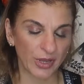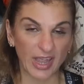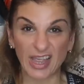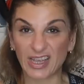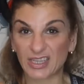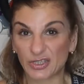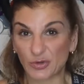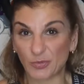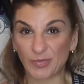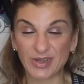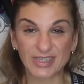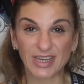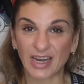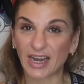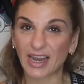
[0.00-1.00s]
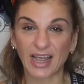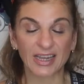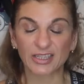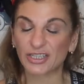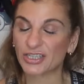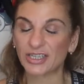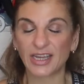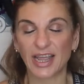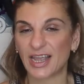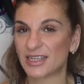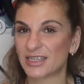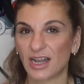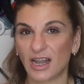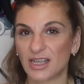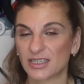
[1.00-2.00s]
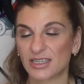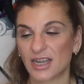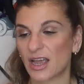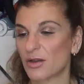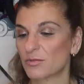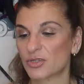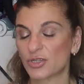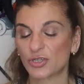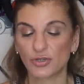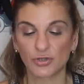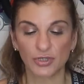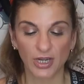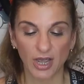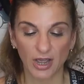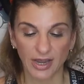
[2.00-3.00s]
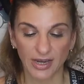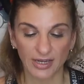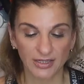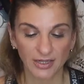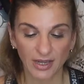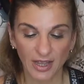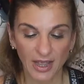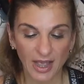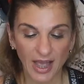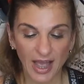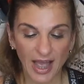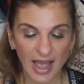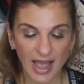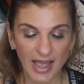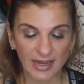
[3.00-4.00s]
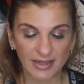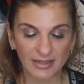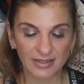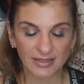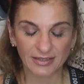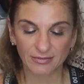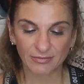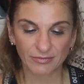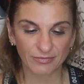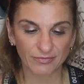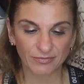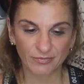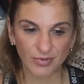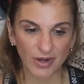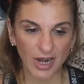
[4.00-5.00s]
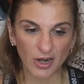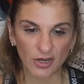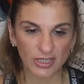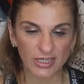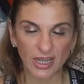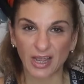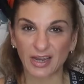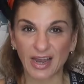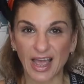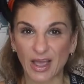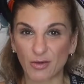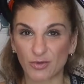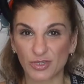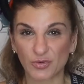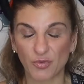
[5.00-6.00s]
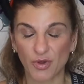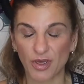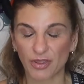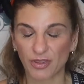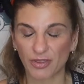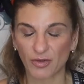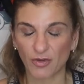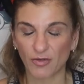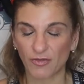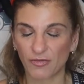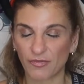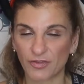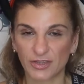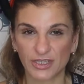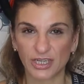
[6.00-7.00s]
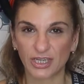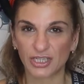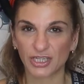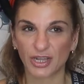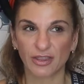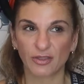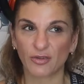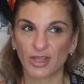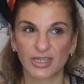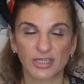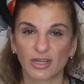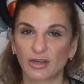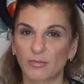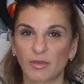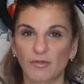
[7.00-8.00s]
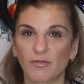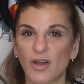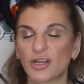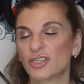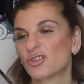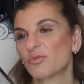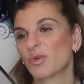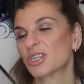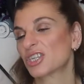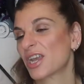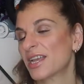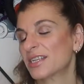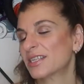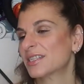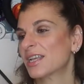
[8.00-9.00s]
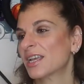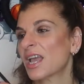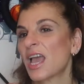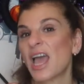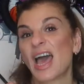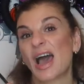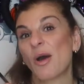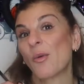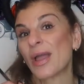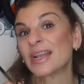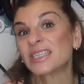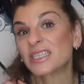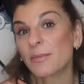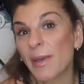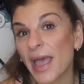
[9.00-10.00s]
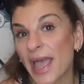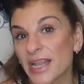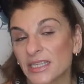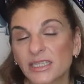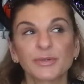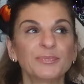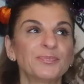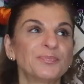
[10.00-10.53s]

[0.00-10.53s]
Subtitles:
yeah, so basically I couldn't edit last night, I was too tired. And when I looked at an hour's worth of footage, I thought that's going to be far too much editing. I went to bed,